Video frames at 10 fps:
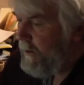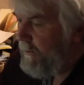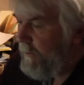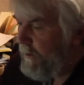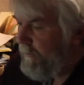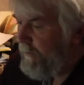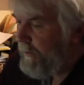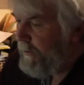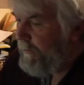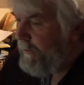
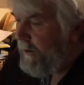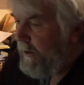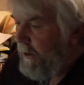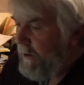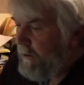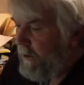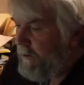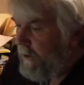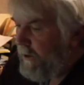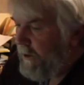Unbelievable. So
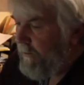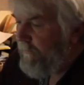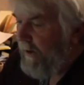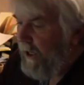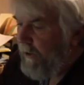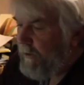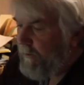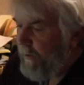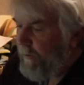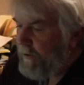let's look at the values
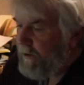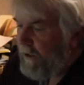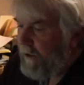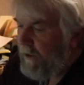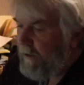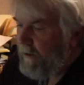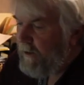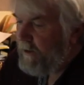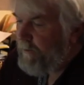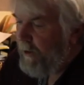of what we're seeing
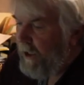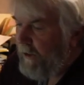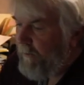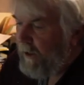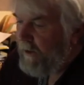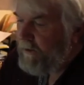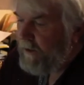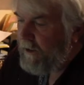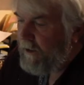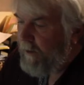in this product. We got a
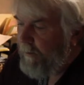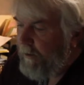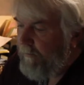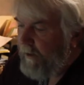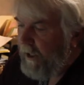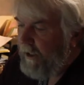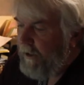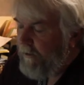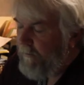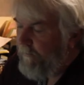zinc number of
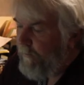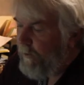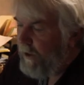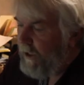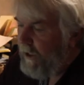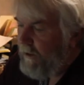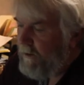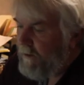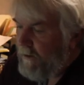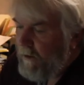948,
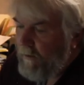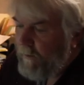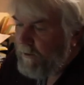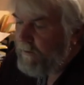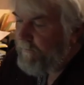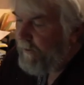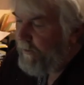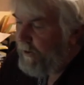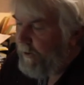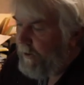which is
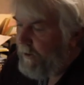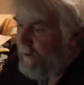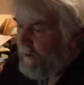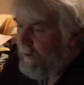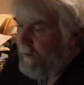very good.